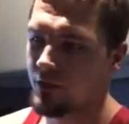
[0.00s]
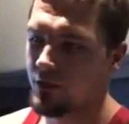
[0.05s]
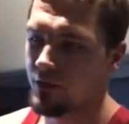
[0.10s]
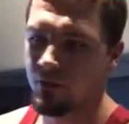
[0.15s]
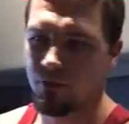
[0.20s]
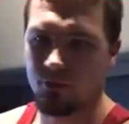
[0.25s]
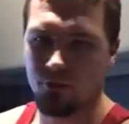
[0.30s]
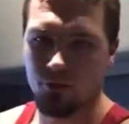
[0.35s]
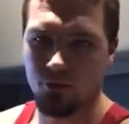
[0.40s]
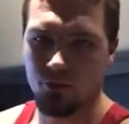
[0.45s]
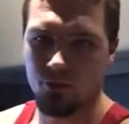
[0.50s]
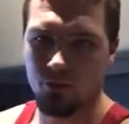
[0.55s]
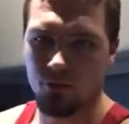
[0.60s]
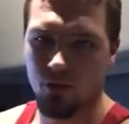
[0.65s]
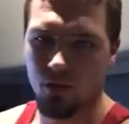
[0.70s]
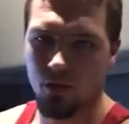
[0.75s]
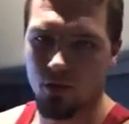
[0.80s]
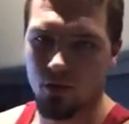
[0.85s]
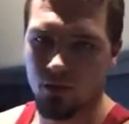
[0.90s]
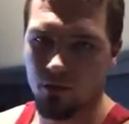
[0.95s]
your
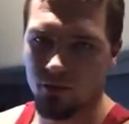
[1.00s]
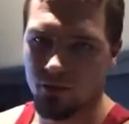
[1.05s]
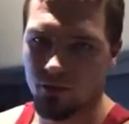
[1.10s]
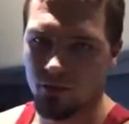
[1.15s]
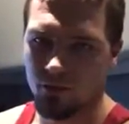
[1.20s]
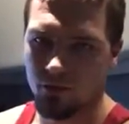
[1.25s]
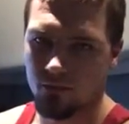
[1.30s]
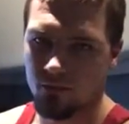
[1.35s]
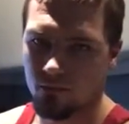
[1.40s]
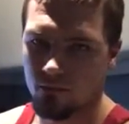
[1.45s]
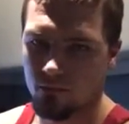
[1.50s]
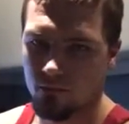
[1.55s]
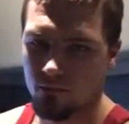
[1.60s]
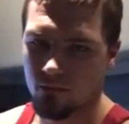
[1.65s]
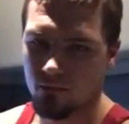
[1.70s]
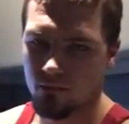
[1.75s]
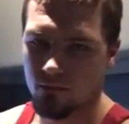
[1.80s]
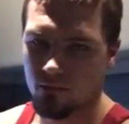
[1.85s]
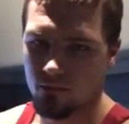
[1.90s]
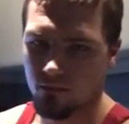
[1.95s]
fuel, your
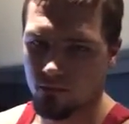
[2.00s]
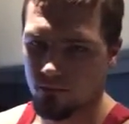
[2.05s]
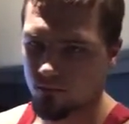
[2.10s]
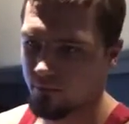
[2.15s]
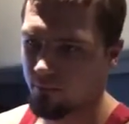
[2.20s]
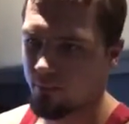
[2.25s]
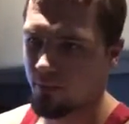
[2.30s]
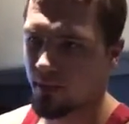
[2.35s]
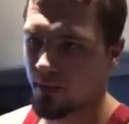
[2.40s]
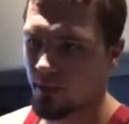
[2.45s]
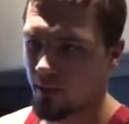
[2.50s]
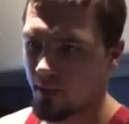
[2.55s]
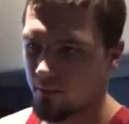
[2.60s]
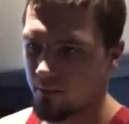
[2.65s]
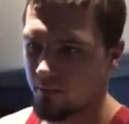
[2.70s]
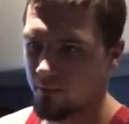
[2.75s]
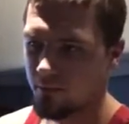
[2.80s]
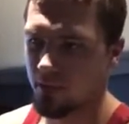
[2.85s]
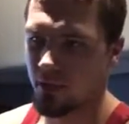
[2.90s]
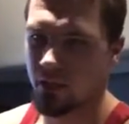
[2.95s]

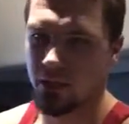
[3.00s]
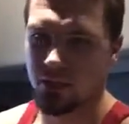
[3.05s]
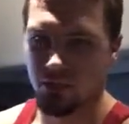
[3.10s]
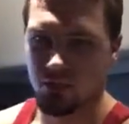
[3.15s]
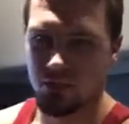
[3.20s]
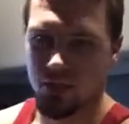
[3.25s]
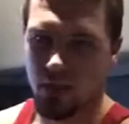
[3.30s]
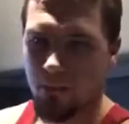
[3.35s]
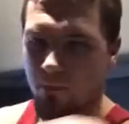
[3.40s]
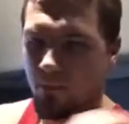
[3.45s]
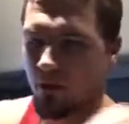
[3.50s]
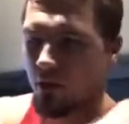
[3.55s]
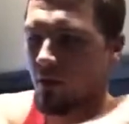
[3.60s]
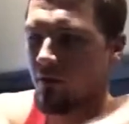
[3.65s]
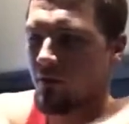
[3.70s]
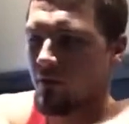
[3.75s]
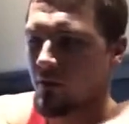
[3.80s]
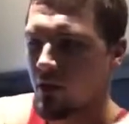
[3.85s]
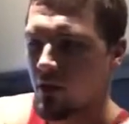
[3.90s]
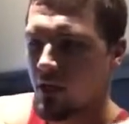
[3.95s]
pickup and your drop
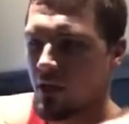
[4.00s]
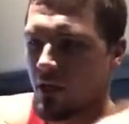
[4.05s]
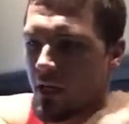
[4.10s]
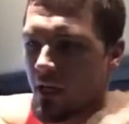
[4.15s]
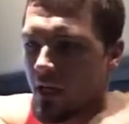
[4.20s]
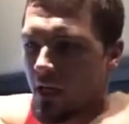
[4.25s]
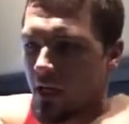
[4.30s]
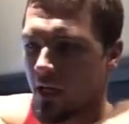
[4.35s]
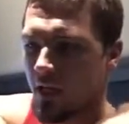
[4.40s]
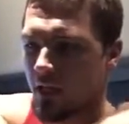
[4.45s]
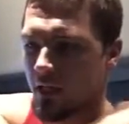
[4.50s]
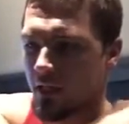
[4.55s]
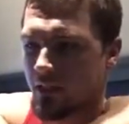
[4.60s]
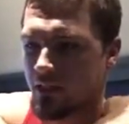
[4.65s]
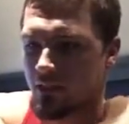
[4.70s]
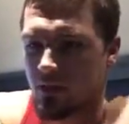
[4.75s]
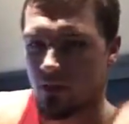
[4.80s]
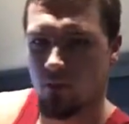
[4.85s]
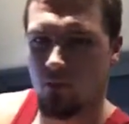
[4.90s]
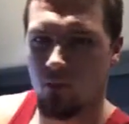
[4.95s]
off, and then
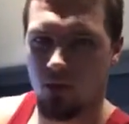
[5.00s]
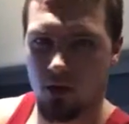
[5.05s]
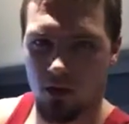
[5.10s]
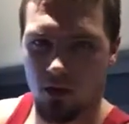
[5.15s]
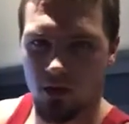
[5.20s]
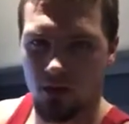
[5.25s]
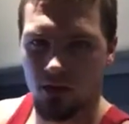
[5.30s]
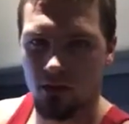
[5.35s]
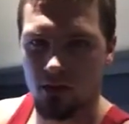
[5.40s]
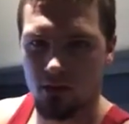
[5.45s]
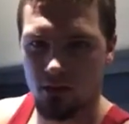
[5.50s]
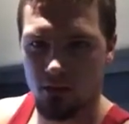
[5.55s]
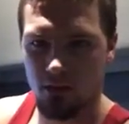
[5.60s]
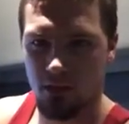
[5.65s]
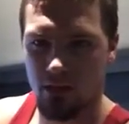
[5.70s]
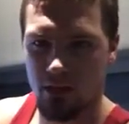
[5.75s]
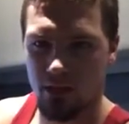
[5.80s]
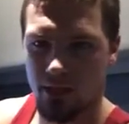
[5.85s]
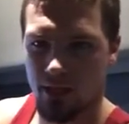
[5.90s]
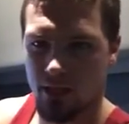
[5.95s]
somewhere
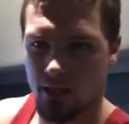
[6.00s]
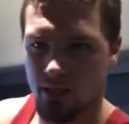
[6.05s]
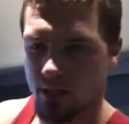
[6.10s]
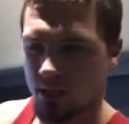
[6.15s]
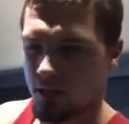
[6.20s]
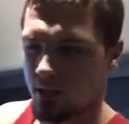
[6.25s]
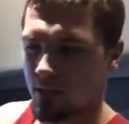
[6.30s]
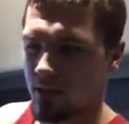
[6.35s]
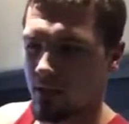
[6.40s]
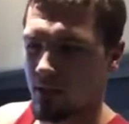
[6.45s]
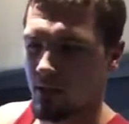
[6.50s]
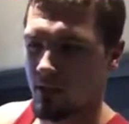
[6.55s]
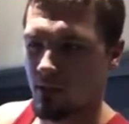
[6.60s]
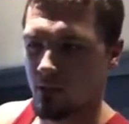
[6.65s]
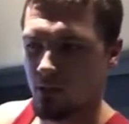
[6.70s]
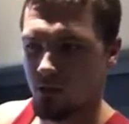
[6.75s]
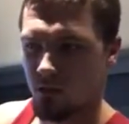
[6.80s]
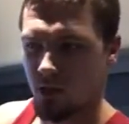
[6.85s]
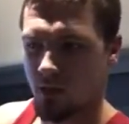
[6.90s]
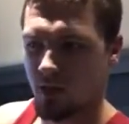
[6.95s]
in that list
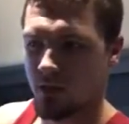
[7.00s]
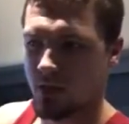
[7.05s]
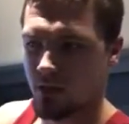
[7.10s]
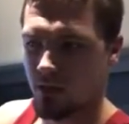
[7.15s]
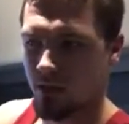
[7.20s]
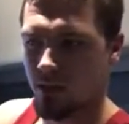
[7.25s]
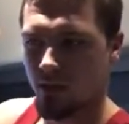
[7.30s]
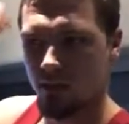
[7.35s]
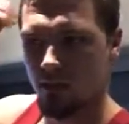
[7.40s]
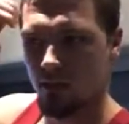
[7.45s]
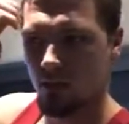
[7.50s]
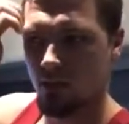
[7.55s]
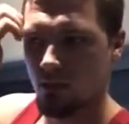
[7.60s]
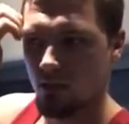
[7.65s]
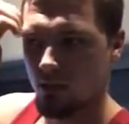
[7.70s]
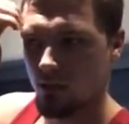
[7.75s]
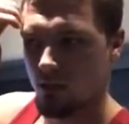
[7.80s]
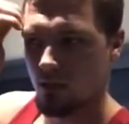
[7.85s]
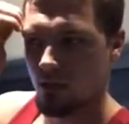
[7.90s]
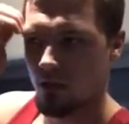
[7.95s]
it'll like say,
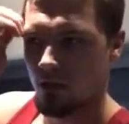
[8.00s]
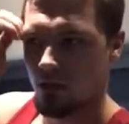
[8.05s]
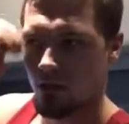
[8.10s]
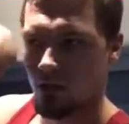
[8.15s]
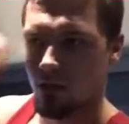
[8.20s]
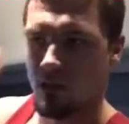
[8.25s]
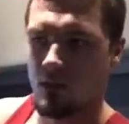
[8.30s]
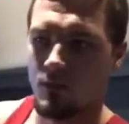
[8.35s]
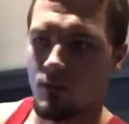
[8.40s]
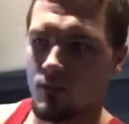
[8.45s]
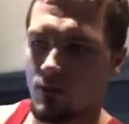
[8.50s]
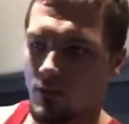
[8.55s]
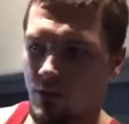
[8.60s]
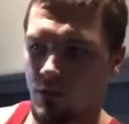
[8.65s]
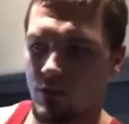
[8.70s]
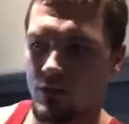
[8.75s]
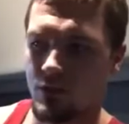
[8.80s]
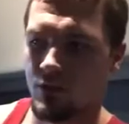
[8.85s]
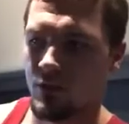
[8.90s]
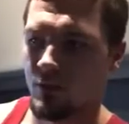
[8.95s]
well,
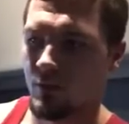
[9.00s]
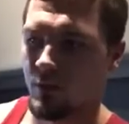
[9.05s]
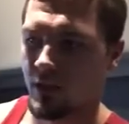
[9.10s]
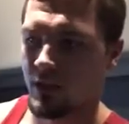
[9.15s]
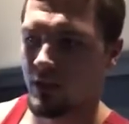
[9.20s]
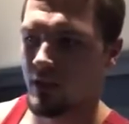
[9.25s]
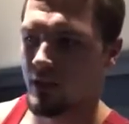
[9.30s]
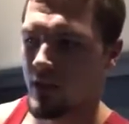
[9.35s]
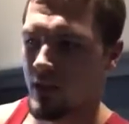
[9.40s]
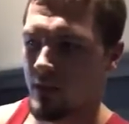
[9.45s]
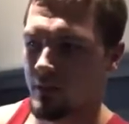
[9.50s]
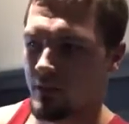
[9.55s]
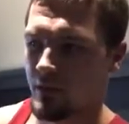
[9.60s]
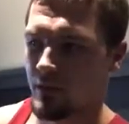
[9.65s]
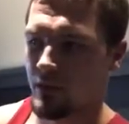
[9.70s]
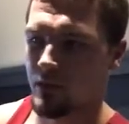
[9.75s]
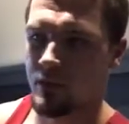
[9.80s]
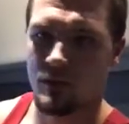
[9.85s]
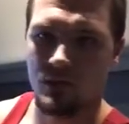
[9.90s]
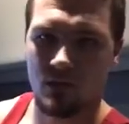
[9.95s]
this is your best
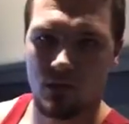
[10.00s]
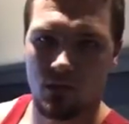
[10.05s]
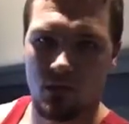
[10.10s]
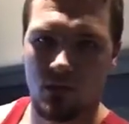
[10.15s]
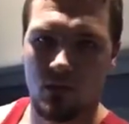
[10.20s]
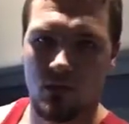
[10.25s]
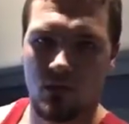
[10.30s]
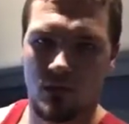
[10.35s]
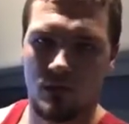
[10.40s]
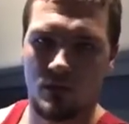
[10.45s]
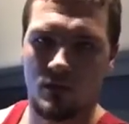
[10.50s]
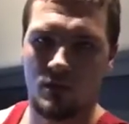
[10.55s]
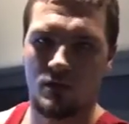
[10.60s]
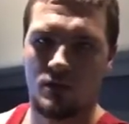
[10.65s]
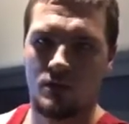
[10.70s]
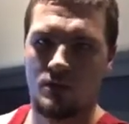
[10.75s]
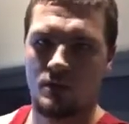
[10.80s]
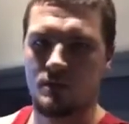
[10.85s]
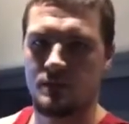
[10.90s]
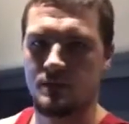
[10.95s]
option to
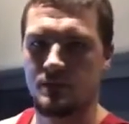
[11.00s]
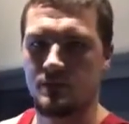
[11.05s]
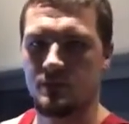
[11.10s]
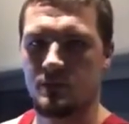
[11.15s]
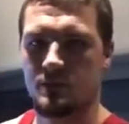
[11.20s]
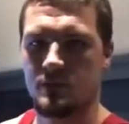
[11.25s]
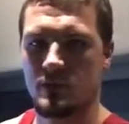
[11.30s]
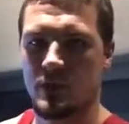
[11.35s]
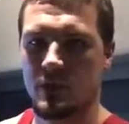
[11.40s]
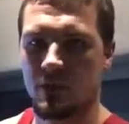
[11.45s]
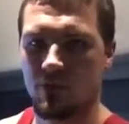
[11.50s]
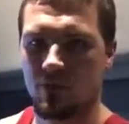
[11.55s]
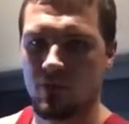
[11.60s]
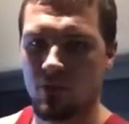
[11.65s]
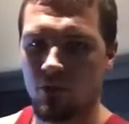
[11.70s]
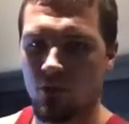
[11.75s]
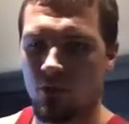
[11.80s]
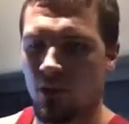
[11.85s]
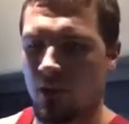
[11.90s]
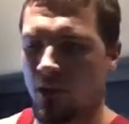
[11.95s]
get
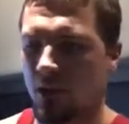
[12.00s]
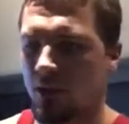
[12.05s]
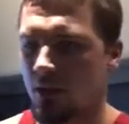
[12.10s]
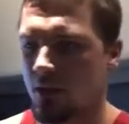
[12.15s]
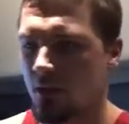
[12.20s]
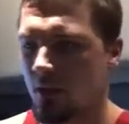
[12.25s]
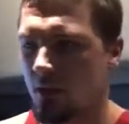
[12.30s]
fuel at.